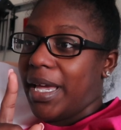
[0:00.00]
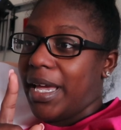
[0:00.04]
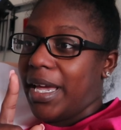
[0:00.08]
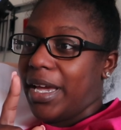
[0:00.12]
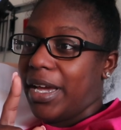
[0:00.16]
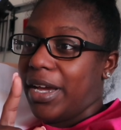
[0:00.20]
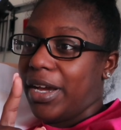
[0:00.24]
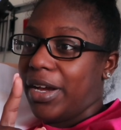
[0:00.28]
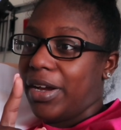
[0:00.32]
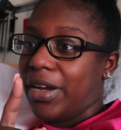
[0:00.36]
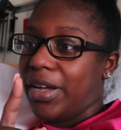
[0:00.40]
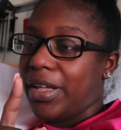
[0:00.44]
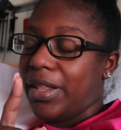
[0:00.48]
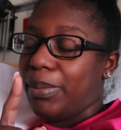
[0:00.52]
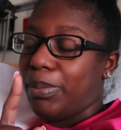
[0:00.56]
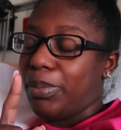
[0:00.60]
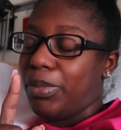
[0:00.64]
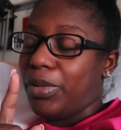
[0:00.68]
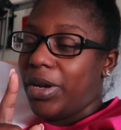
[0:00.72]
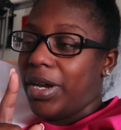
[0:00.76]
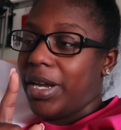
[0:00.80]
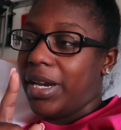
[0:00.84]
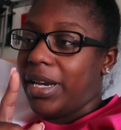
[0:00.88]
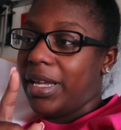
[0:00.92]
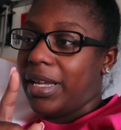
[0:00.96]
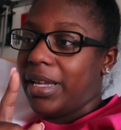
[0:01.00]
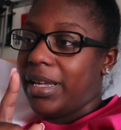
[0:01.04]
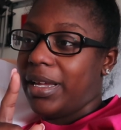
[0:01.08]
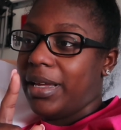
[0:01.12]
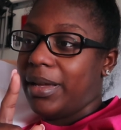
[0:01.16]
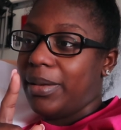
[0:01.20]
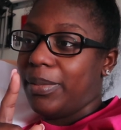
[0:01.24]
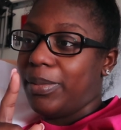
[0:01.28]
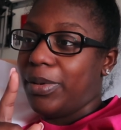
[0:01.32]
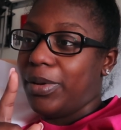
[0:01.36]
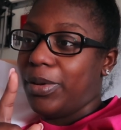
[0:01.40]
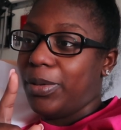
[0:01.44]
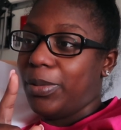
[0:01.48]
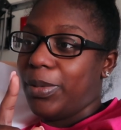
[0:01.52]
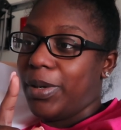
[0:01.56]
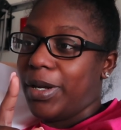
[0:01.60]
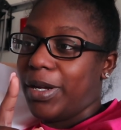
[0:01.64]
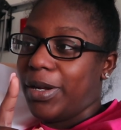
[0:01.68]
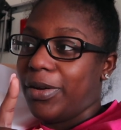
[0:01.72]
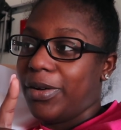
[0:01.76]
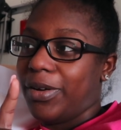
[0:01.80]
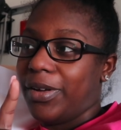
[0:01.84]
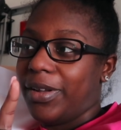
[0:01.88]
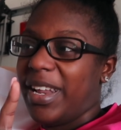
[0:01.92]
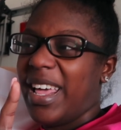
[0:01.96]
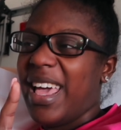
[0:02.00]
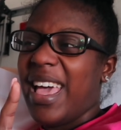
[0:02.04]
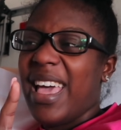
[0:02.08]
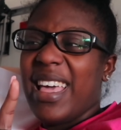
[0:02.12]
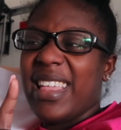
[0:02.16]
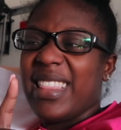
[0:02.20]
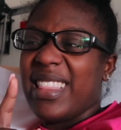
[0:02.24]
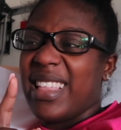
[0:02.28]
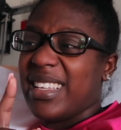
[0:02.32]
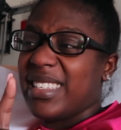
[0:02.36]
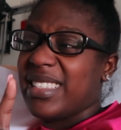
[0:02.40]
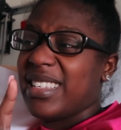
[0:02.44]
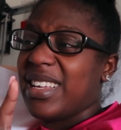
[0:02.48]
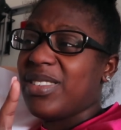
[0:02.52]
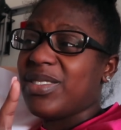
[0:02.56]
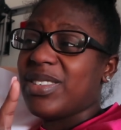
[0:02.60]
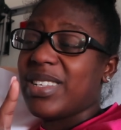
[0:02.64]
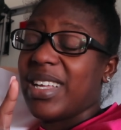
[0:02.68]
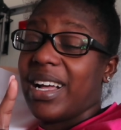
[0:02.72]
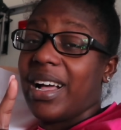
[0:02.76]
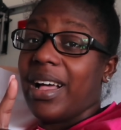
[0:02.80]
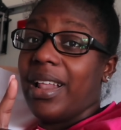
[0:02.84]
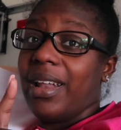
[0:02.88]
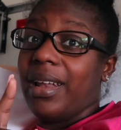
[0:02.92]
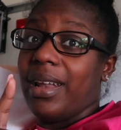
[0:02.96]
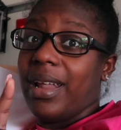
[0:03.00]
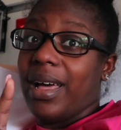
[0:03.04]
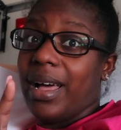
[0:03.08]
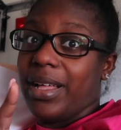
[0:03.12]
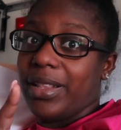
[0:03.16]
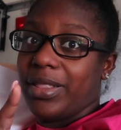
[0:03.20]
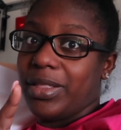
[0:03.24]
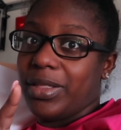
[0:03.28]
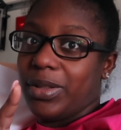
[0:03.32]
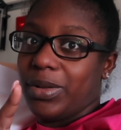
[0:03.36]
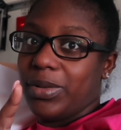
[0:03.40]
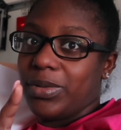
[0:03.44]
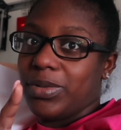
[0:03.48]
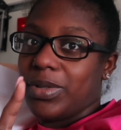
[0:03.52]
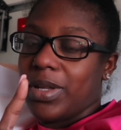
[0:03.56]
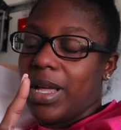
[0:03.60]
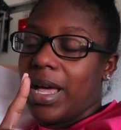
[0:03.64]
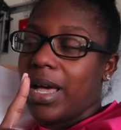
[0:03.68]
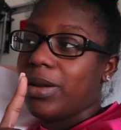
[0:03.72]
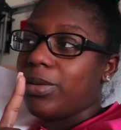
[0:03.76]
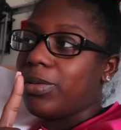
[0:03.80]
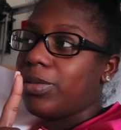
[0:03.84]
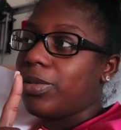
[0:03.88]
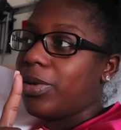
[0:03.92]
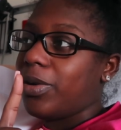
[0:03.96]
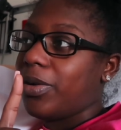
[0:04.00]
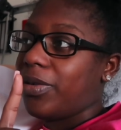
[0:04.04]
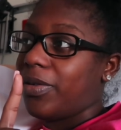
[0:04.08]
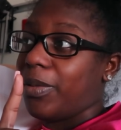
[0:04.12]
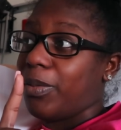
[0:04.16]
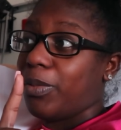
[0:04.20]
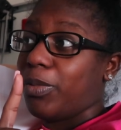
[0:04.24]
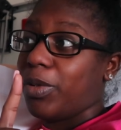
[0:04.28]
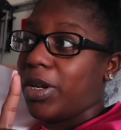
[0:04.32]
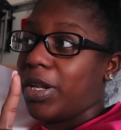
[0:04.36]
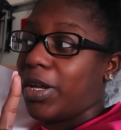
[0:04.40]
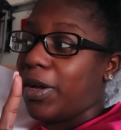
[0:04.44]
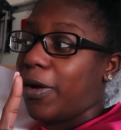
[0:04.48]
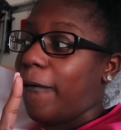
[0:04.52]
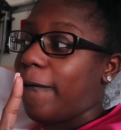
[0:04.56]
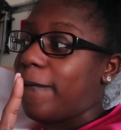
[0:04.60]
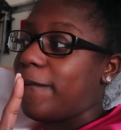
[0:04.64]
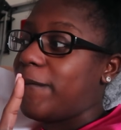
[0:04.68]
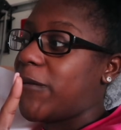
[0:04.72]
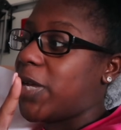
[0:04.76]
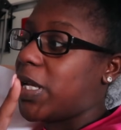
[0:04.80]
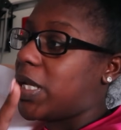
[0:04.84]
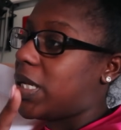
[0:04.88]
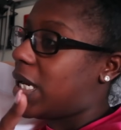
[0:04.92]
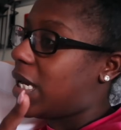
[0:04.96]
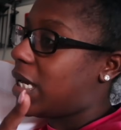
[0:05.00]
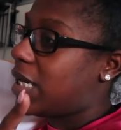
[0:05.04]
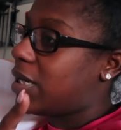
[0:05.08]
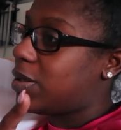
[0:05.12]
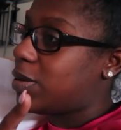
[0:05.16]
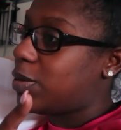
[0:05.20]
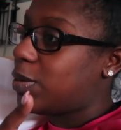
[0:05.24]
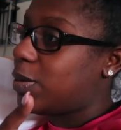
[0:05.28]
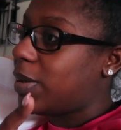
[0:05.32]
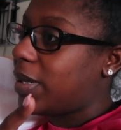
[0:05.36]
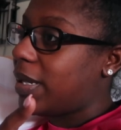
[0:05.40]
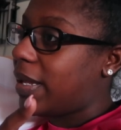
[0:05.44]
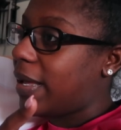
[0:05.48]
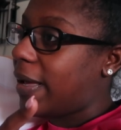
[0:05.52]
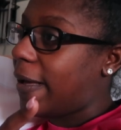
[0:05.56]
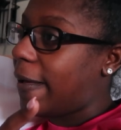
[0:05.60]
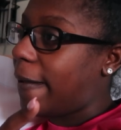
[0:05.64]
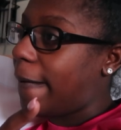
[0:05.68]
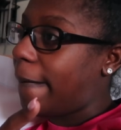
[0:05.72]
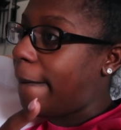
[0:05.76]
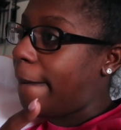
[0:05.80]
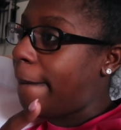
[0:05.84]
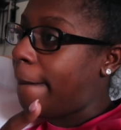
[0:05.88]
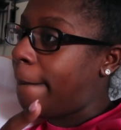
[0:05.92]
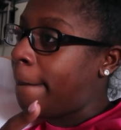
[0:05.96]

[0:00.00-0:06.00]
hair and braid it and put a wig on. That sounds like a lot though, so I don't know if I'm really gonna feel like doing that.